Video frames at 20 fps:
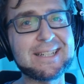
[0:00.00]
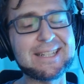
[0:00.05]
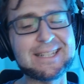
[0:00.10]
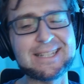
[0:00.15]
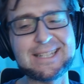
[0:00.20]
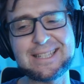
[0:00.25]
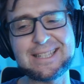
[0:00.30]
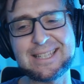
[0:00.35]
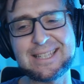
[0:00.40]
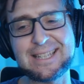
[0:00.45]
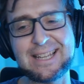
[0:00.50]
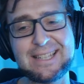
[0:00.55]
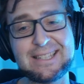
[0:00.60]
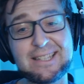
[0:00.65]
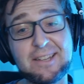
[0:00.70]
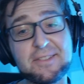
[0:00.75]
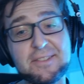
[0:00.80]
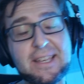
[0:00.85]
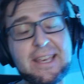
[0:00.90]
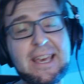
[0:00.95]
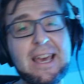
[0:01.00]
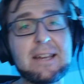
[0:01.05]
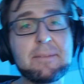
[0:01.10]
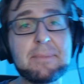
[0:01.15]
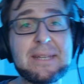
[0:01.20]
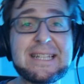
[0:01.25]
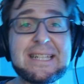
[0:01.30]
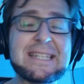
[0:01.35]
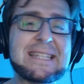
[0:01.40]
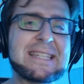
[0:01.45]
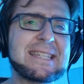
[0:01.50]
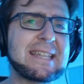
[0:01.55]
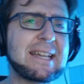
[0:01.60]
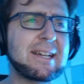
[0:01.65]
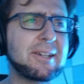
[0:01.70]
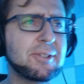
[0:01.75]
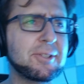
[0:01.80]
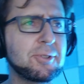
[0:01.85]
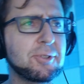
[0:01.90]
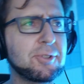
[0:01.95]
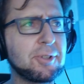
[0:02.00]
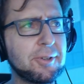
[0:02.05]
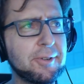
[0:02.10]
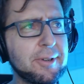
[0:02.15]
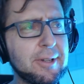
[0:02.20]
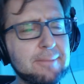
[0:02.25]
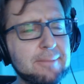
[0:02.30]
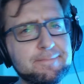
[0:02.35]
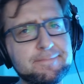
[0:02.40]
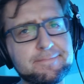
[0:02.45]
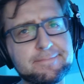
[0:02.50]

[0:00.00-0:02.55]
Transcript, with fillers: This is Lazy Devs Academy. This is our tutorial